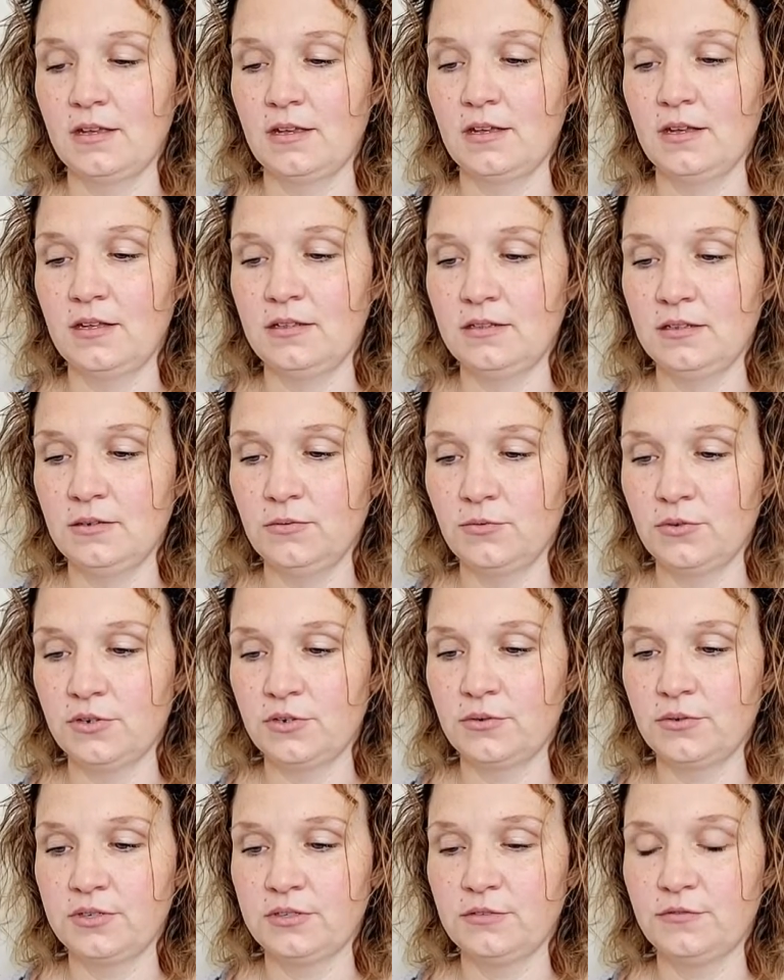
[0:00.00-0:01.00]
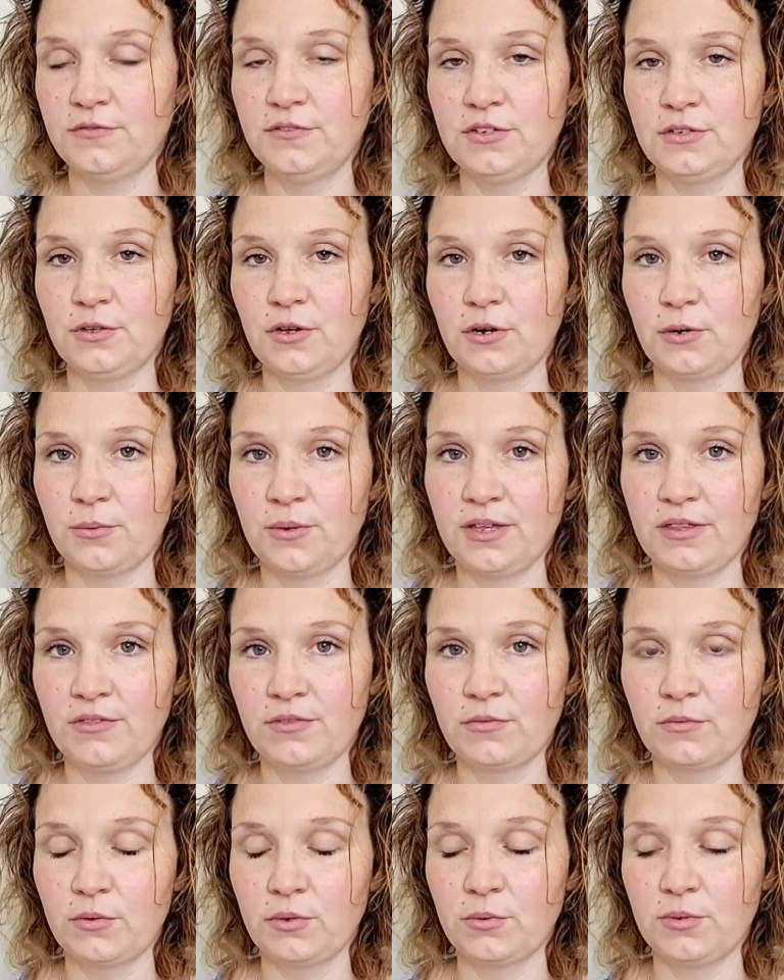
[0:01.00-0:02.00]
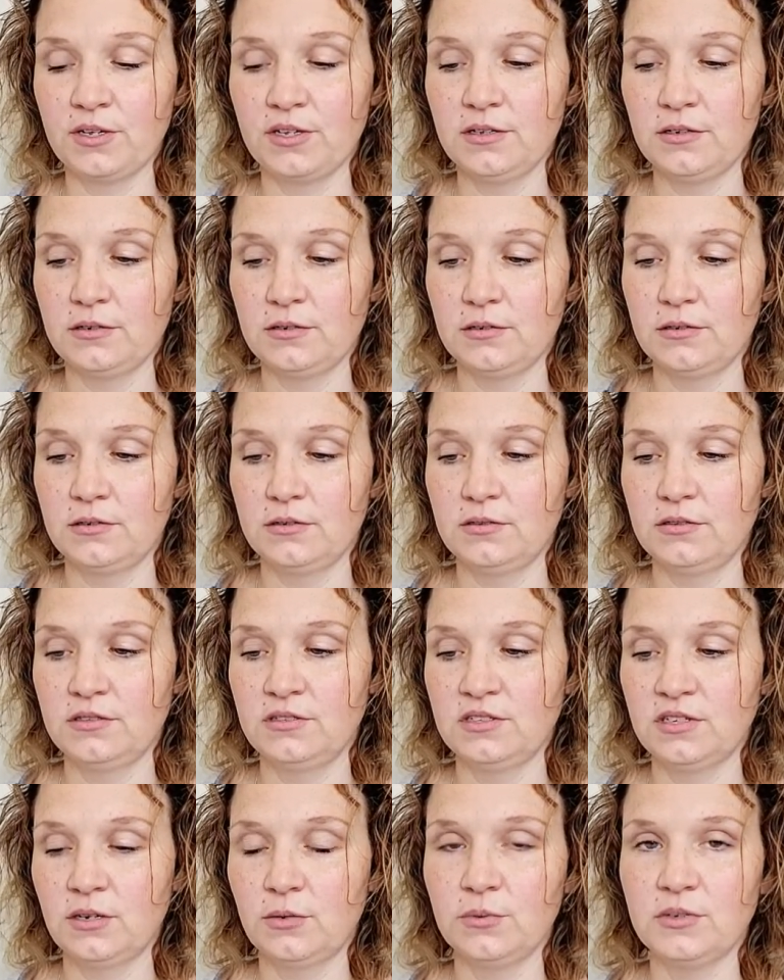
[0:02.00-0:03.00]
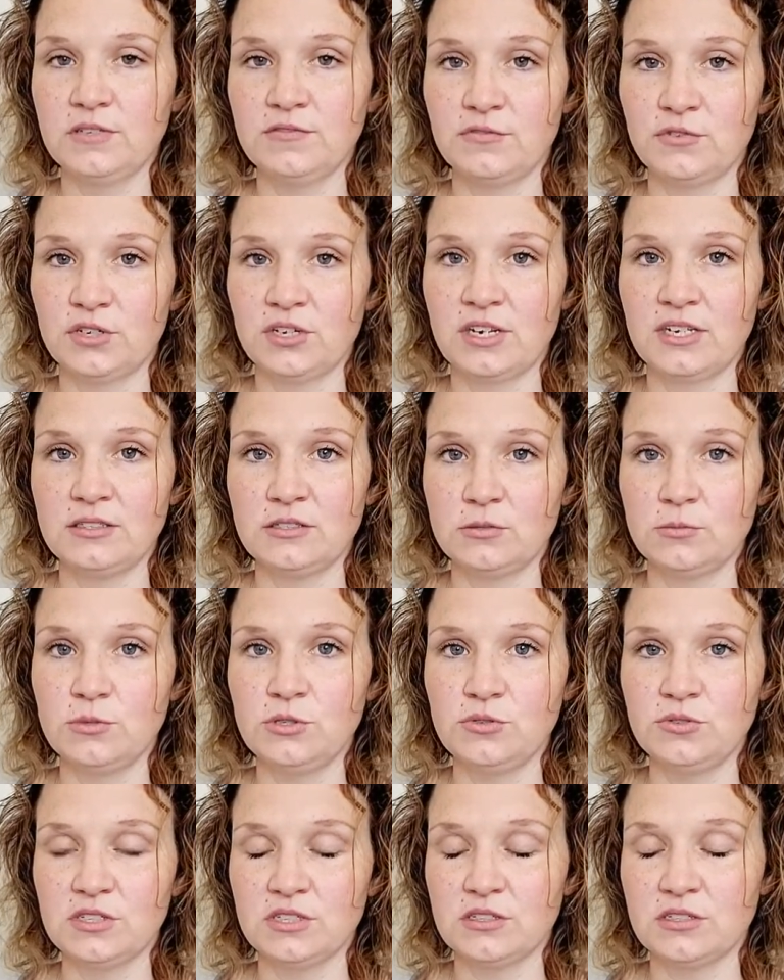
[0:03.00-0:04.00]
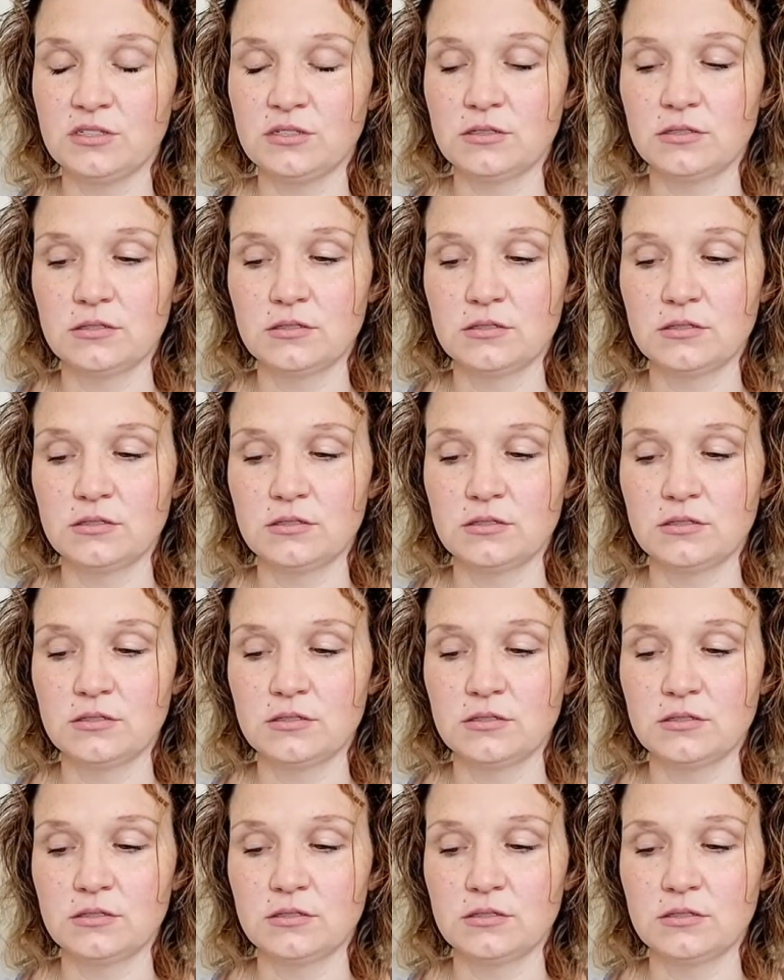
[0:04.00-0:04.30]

And then we're going to feel our way through it until we've transmuted it.